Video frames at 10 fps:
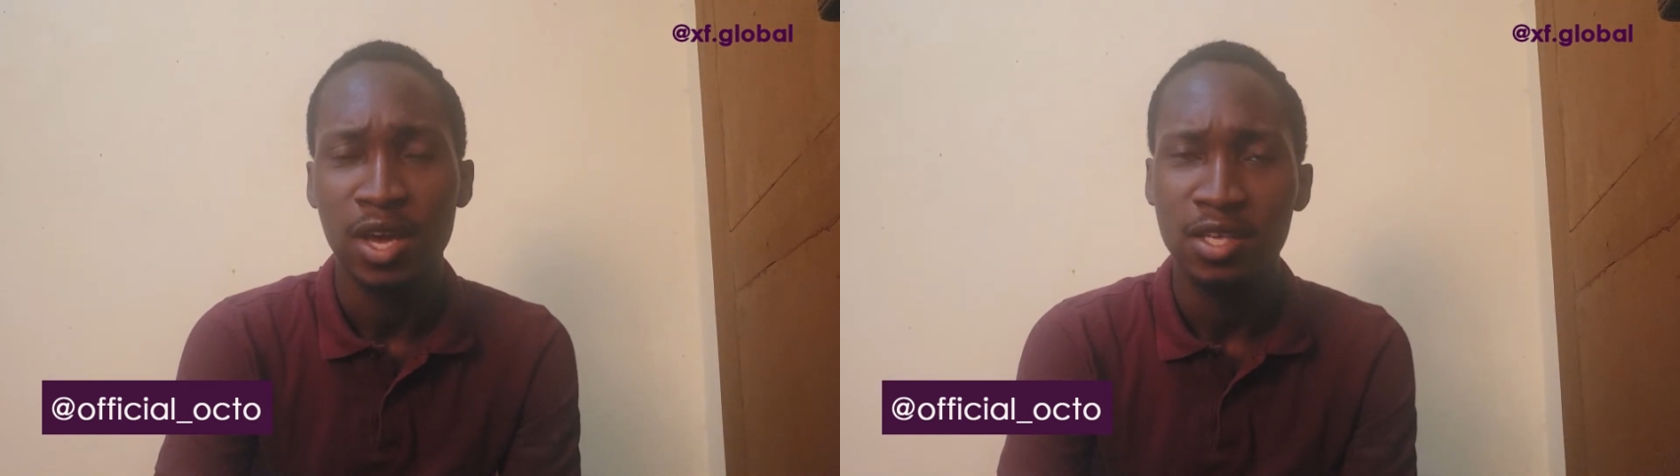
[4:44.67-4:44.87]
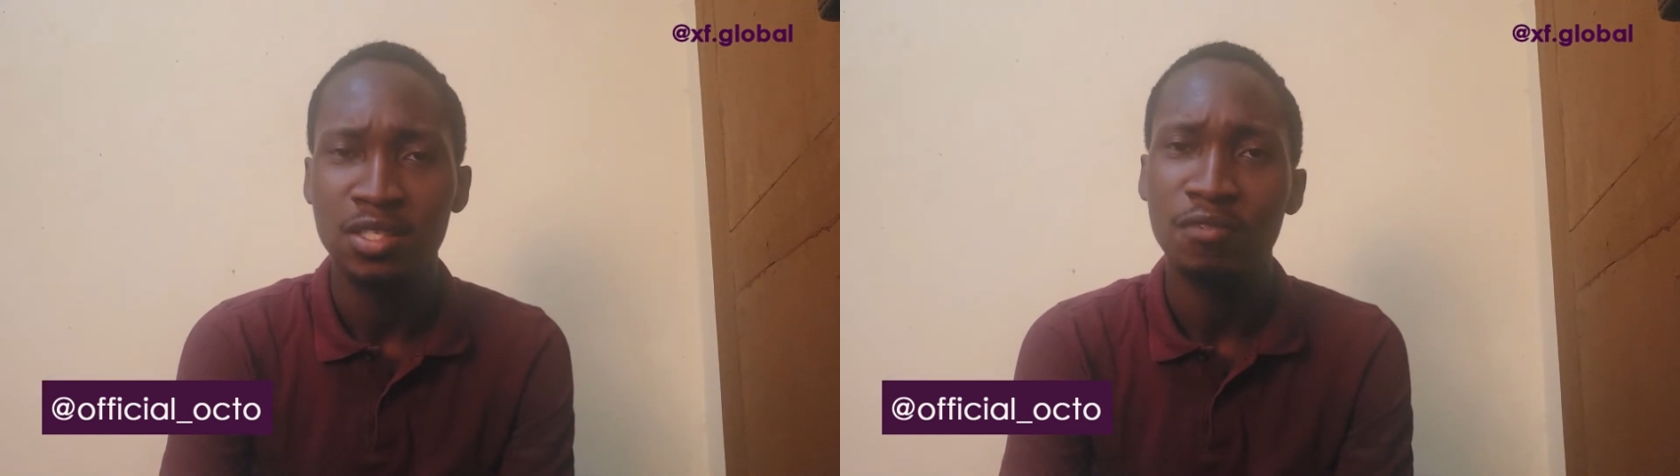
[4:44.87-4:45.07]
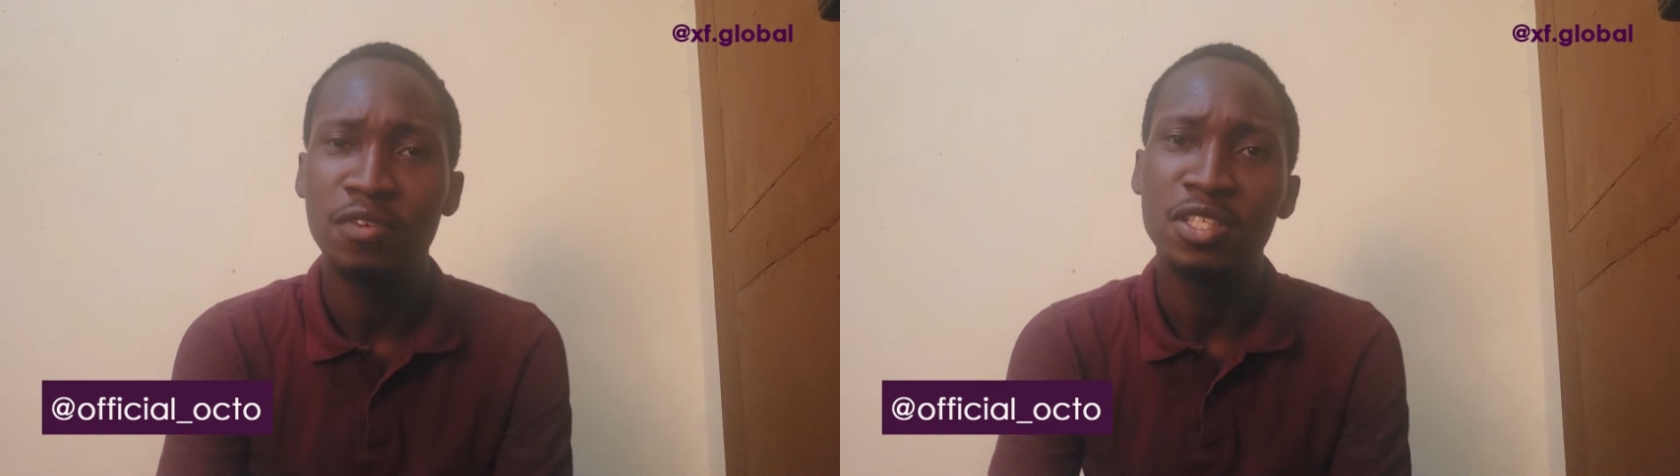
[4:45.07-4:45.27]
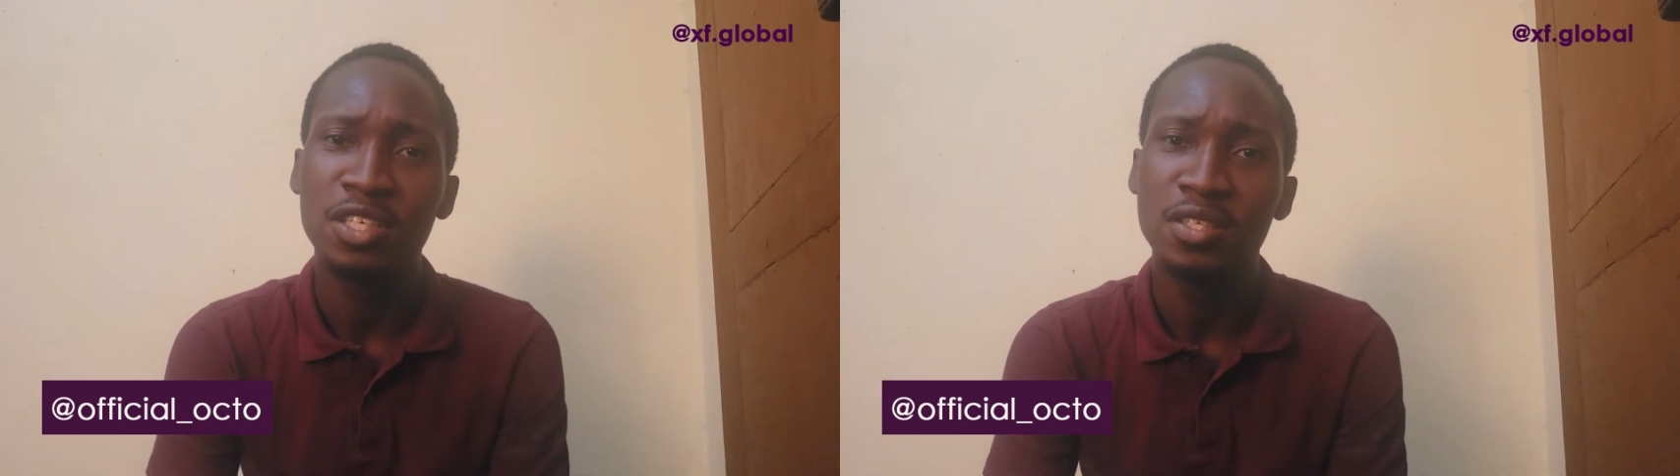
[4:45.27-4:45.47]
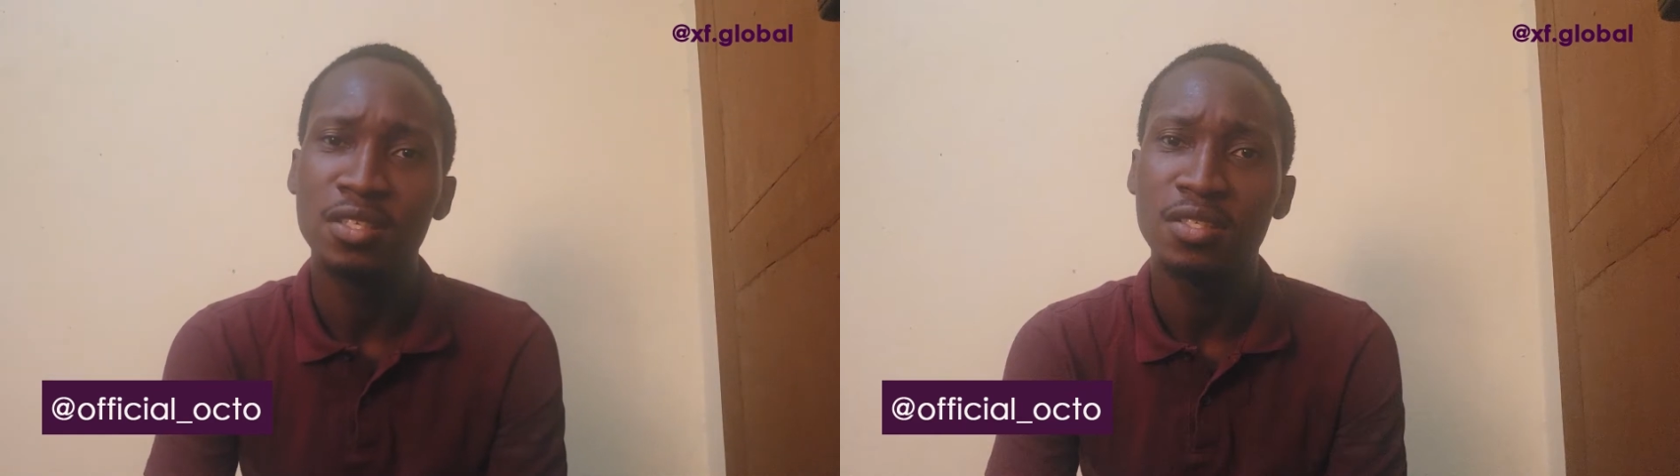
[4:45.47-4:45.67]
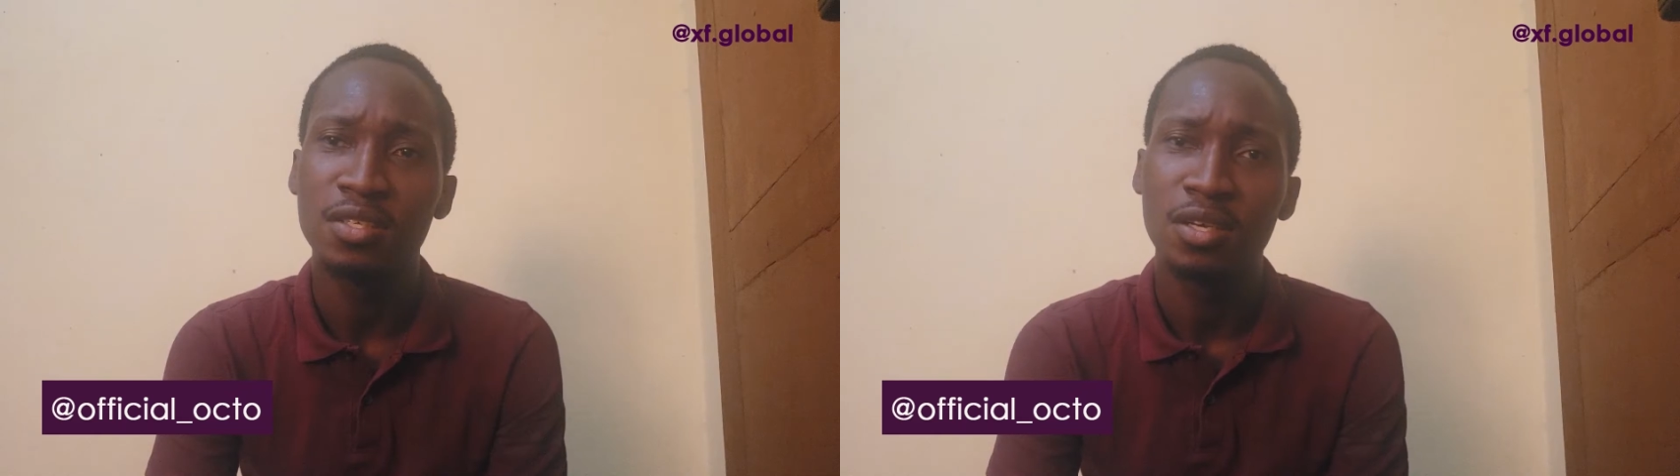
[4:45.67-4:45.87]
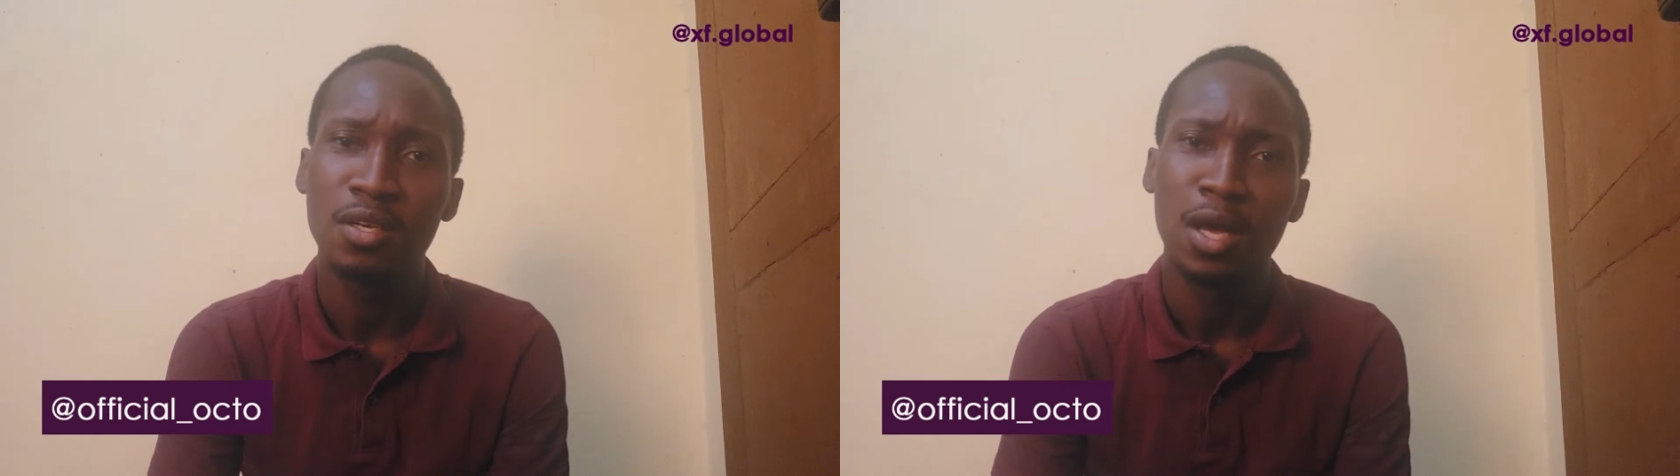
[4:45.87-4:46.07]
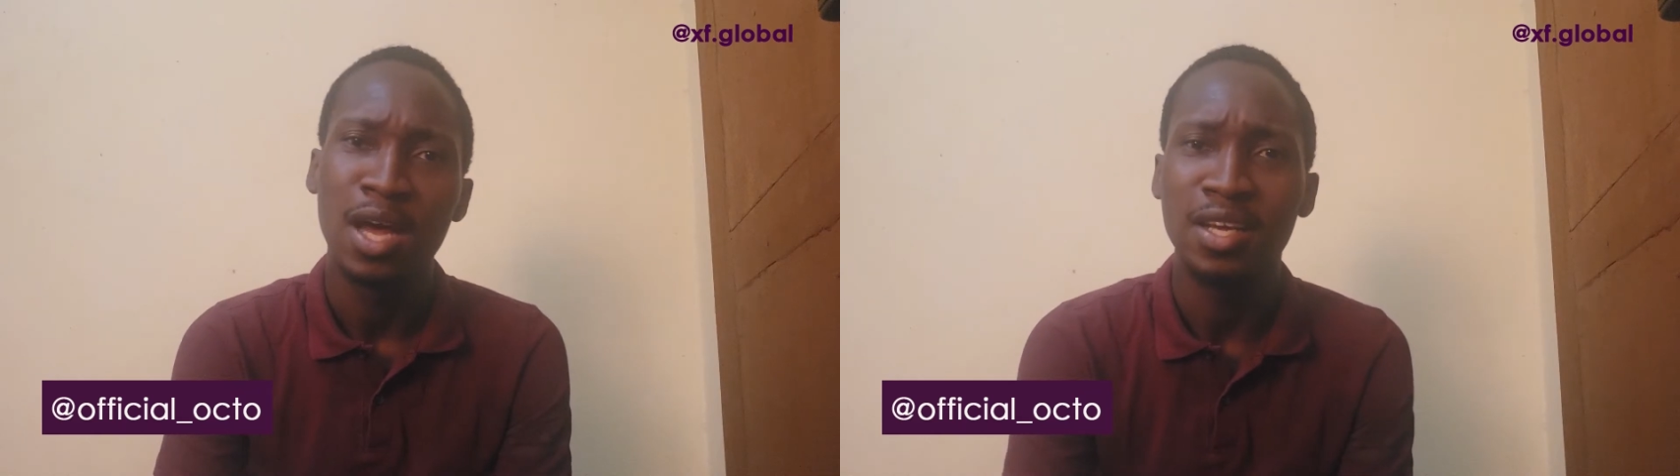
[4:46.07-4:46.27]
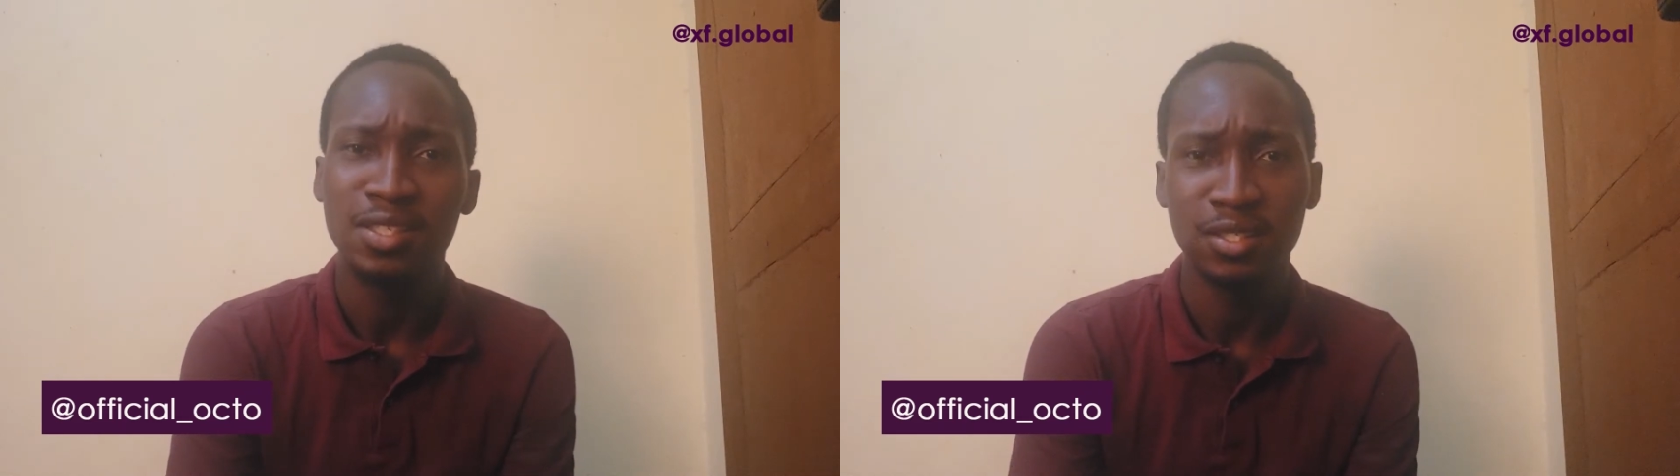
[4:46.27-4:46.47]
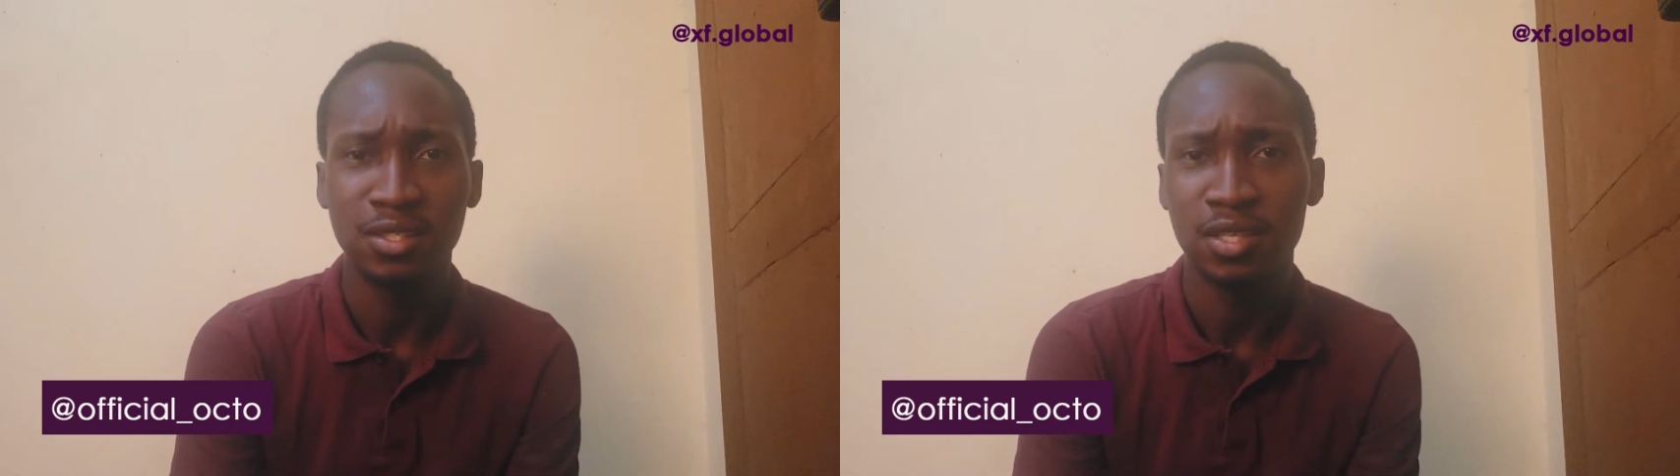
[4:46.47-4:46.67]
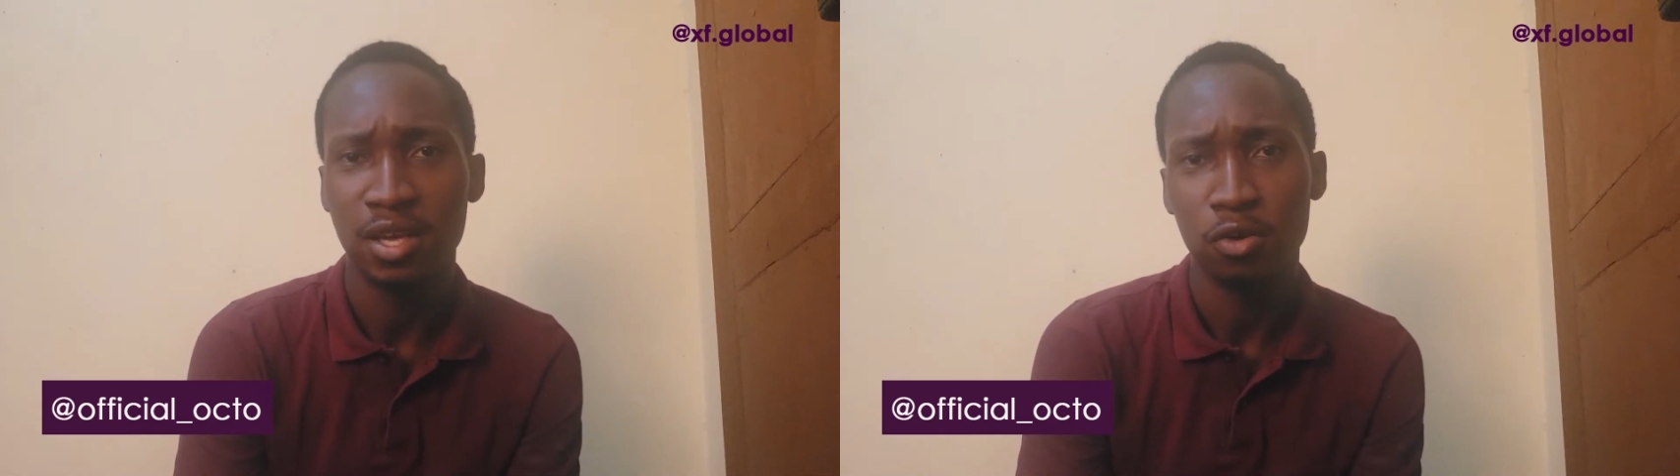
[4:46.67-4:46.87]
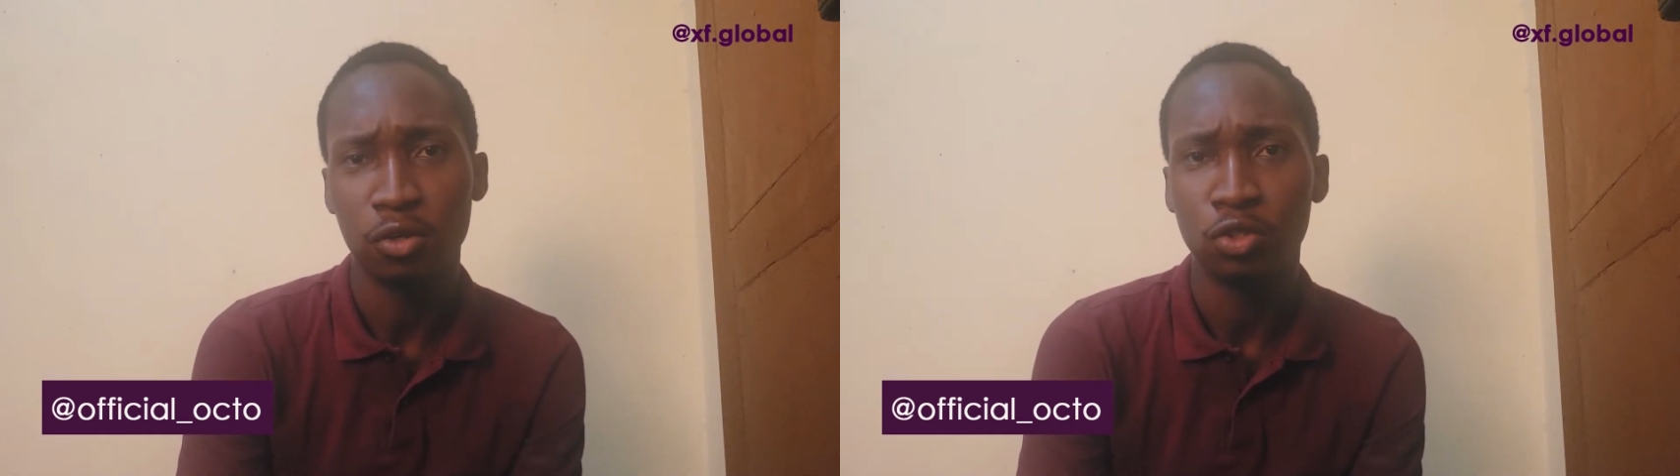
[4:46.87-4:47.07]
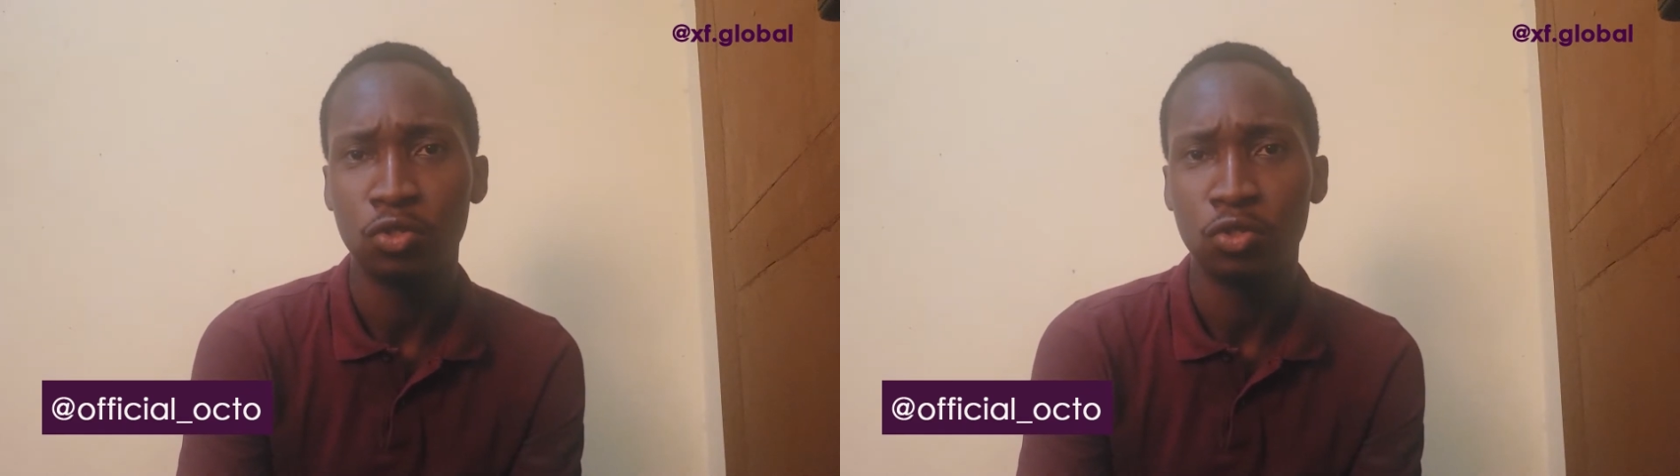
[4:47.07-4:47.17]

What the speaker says: instead of the chase and assist record.